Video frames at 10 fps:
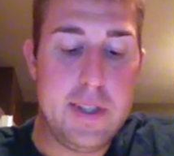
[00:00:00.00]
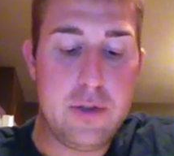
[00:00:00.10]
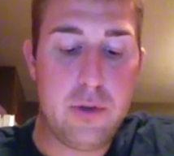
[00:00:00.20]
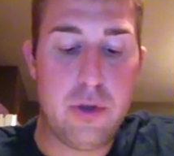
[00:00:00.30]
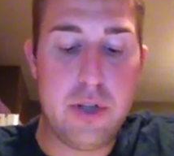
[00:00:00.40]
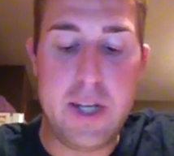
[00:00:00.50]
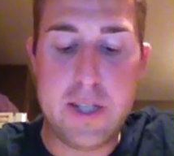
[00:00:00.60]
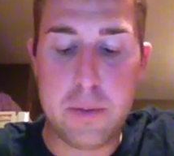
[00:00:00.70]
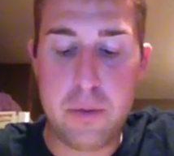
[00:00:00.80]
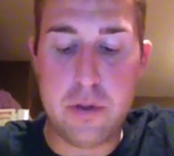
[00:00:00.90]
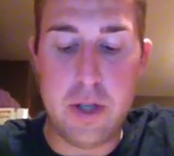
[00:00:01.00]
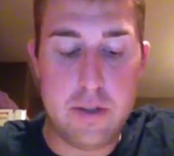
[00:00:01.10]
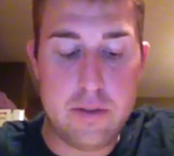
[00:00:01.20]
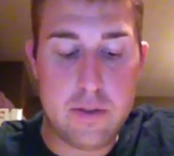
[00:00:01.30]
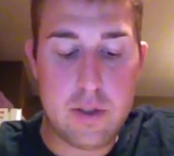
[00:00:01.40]
scores 86%.
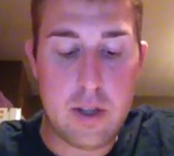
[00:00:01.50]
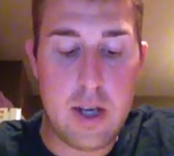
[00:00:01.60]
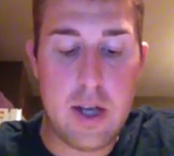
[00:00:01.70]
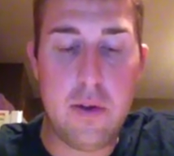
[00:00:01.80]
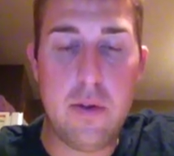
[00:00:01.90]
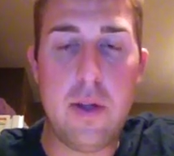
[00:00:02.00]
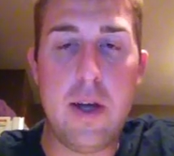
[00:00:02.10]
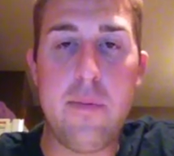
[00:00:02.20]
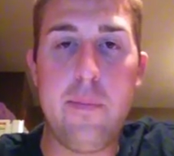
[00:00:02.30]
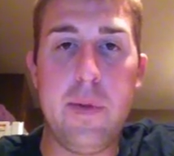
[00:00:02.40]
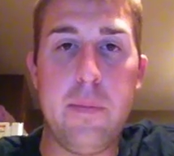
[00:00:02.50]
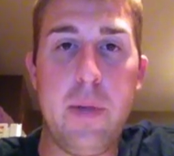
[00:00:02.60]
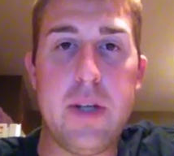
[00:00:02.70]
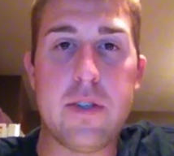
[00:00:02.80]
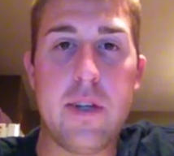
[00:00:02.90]
Okay, and
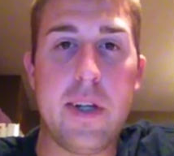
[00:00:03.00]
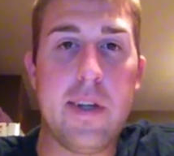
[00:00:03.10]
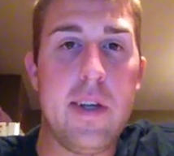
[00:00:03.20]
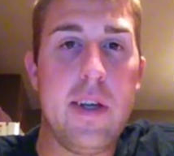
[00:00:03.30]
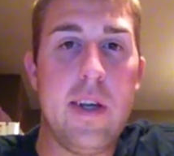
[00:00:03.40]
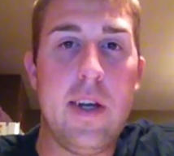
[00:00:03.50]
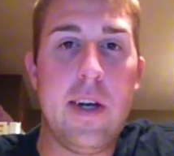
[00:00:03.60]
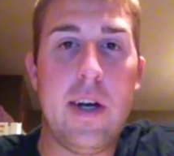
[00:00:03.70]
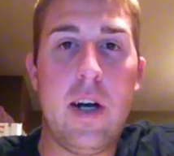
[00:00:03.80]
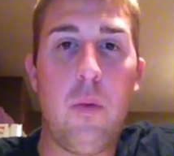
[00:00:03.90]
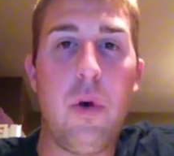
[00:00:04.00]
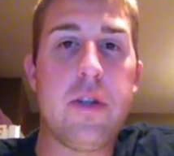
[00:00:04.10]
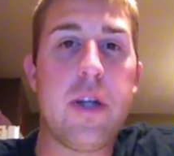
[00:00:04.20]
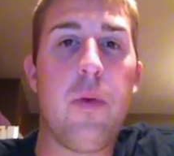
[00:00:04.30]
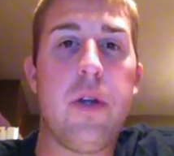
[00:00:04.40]
basically, what
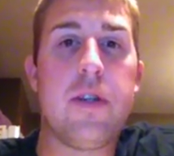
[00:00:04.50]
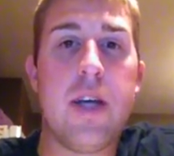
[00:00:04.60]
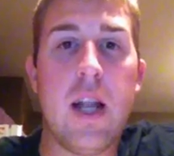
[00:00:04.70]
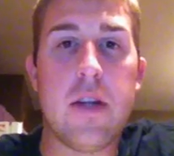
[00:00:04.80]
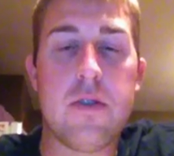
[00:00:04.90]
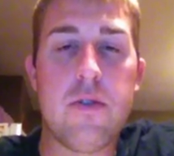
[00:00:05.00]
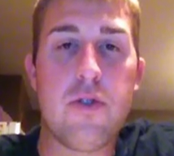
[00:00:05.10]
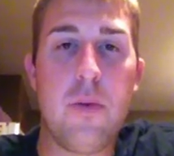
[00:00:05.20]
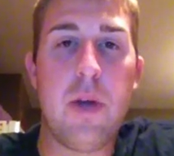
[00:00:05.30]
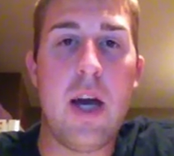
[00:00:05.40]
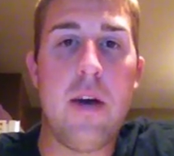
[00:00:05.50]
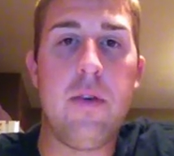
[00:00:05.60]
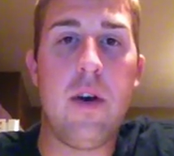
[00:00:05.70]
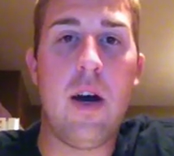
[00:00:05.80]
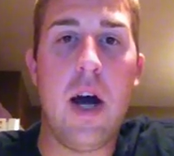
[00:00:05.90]
does that really tell us? So we
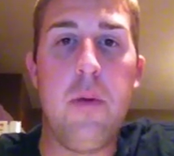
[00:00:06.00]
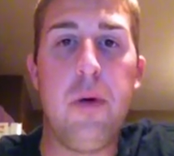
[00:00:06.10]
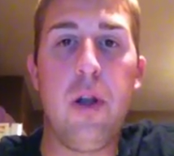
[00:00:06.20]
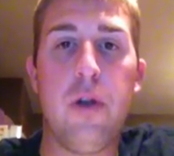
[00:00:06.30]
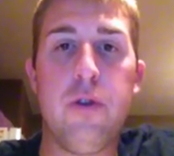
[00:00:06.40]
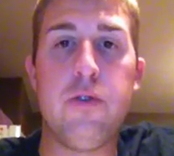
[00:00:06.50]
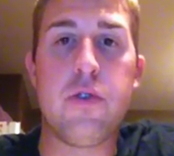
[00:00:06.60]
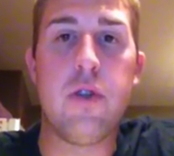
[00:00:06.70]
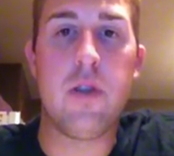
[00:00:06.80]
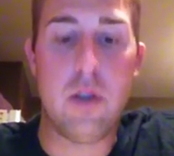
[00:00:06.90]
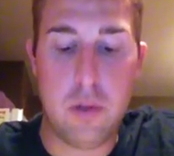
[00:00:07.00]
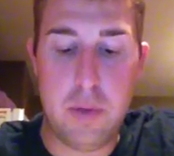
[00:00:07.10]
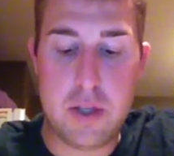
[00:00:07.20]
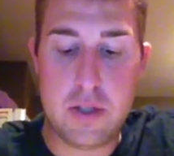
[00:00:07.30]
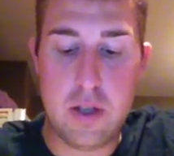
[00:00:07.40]
have a high ability learner who's
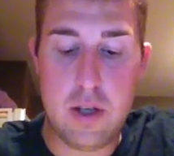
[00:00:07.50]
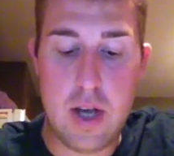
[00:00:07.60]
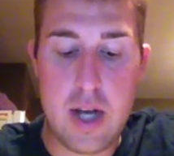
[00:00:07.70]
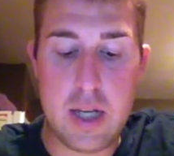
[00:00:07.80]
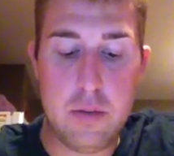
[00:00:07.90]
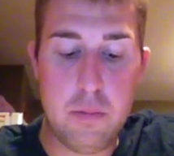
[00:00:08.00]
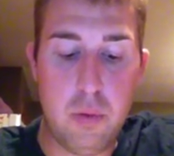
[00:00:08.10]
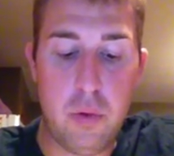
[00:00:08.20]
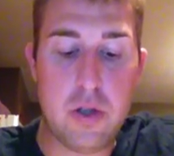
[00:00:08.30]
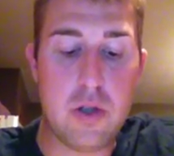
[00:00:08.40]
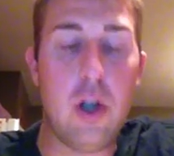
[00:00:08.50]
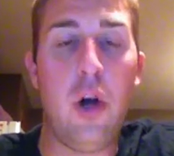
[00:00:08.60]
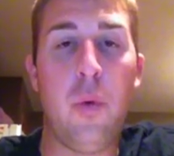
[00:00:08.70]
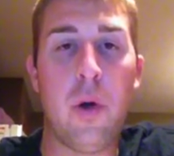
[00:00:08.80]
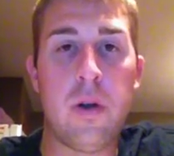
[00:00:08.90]
basically 9 points
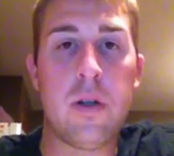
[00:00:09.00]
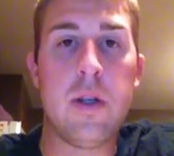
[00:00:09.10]
lower